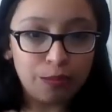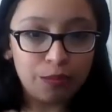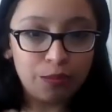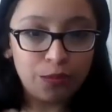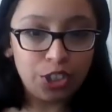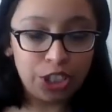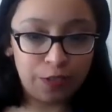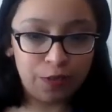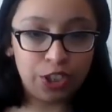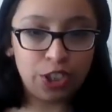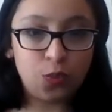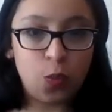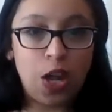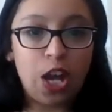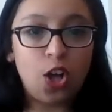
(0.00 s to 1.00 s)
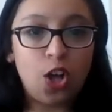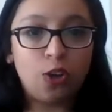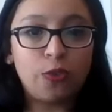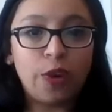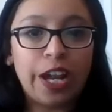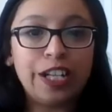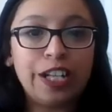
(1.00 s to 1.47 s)
shift as well,
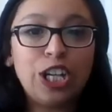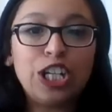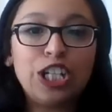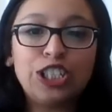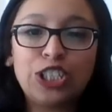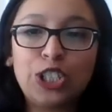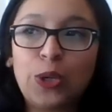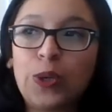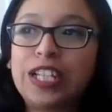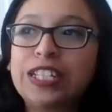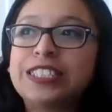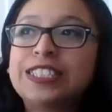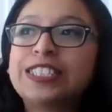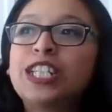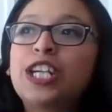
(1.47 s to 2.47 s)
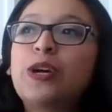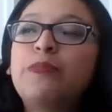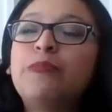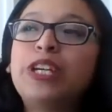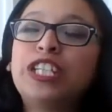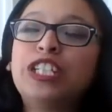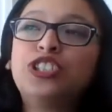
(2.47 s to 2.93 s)
right? So it's
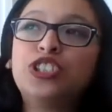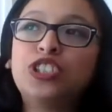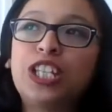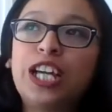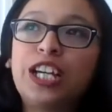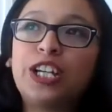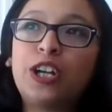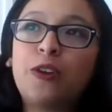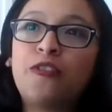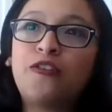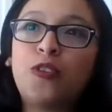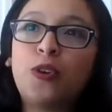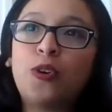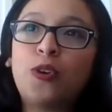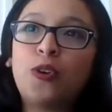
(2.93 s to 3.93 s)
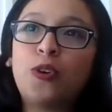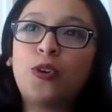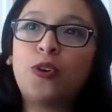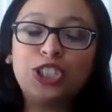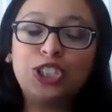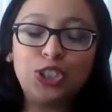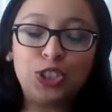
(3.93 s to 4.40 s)
making sure that
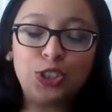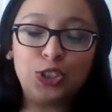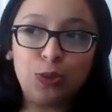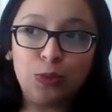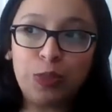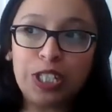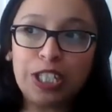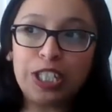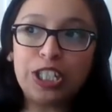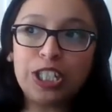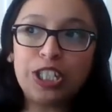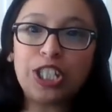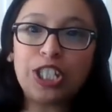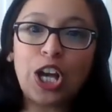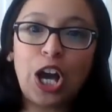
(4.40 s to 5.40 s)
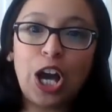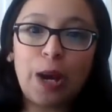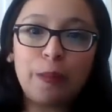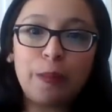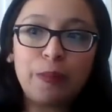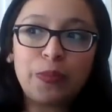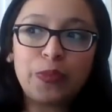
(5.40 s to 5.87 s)
folks are consuming
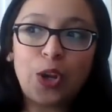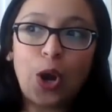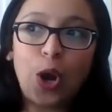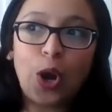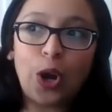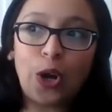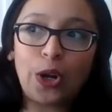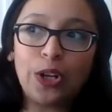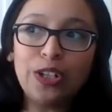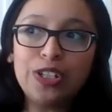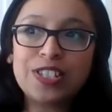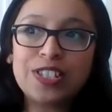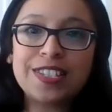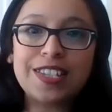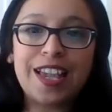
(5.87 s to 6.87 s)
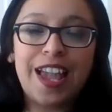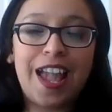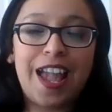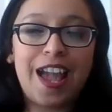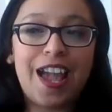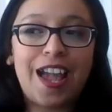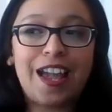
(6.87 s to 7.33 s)
art
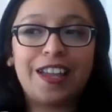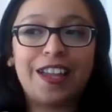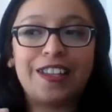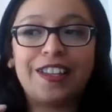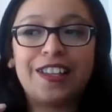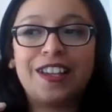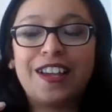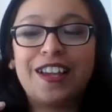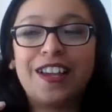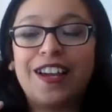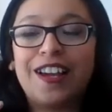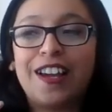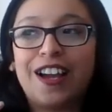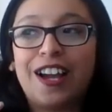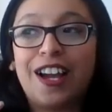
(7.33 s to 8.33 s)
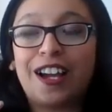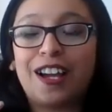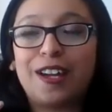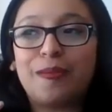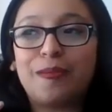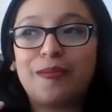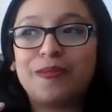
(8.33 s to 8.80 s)
and
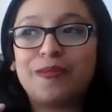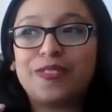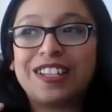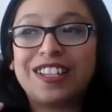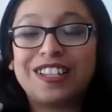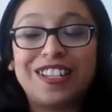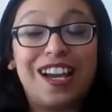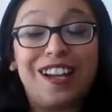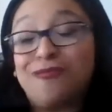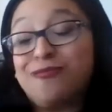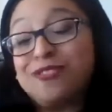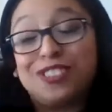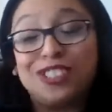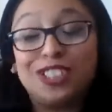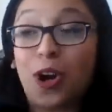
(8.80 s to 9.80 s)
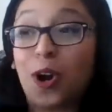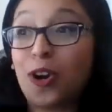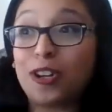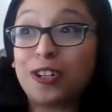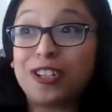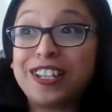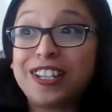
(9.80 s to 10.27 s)
yeah, just
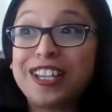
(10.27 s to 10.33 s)
art in